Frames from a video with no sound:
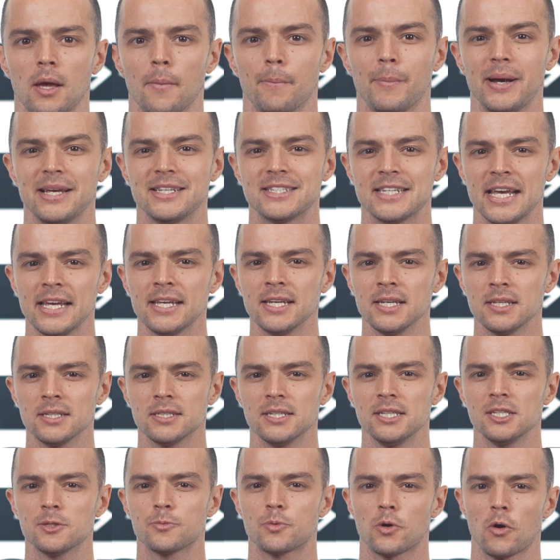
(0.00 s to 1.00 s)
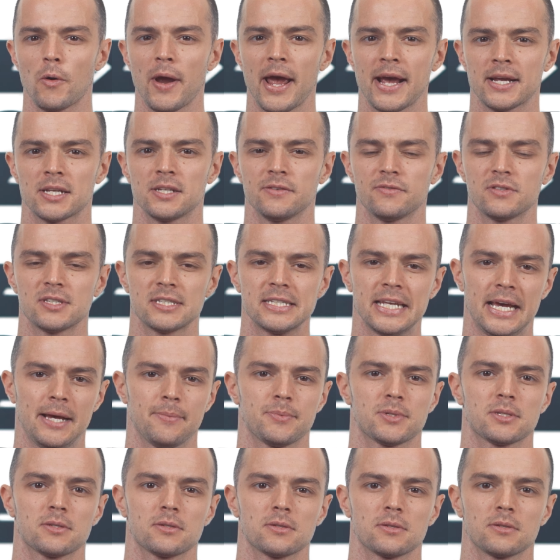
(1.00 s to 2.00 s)
By taking these proactive
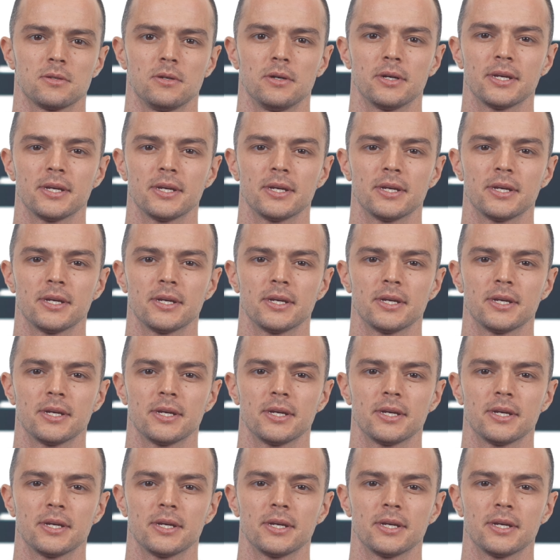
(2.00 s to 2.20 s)
steps,